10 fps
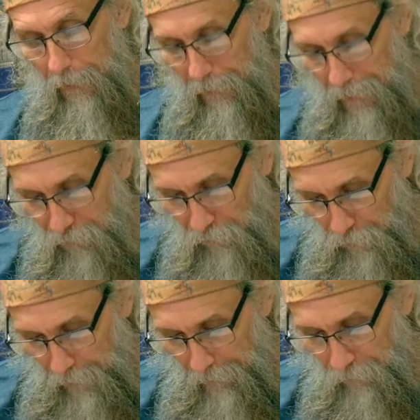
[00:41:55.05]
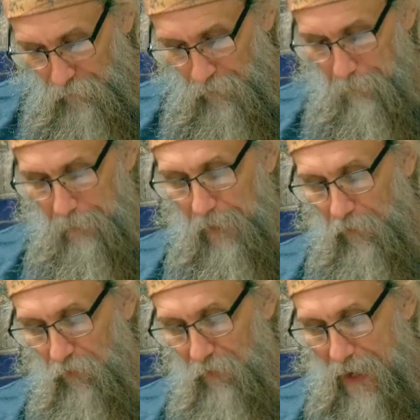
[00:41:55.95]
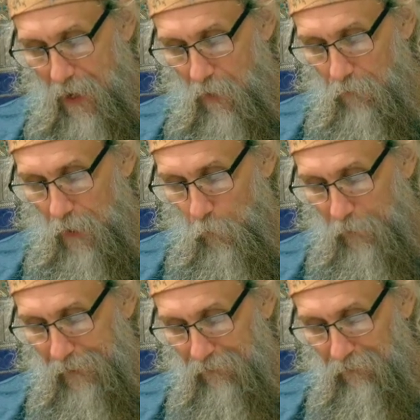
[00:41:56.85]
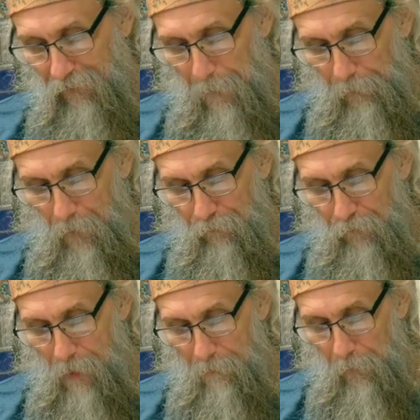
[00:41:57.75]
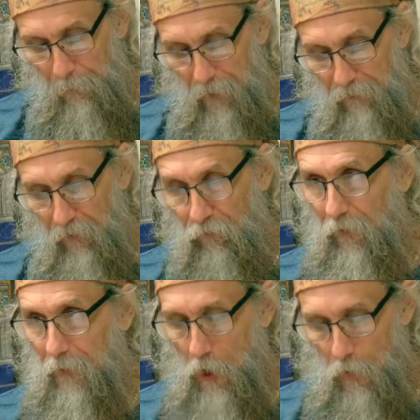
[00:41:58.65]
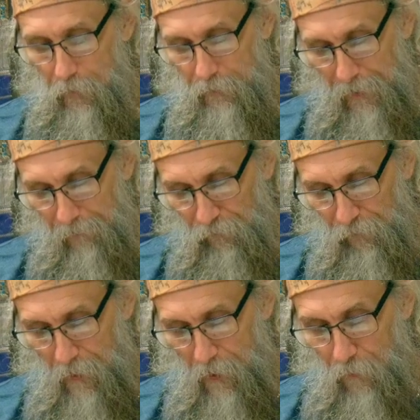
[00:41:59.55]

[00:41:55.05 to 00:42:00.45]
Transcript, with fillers: lesser gifts because of how they were kept separate from the previously noted gifts.